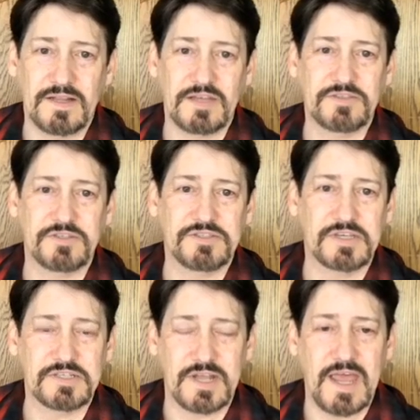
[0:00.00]
he lasted
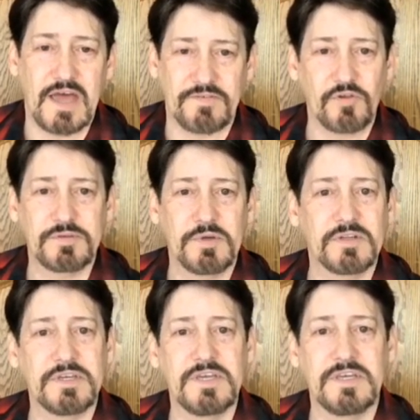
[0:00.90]
6.5.
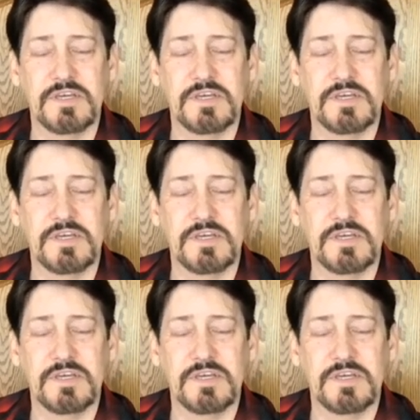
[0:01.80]
Ultimately,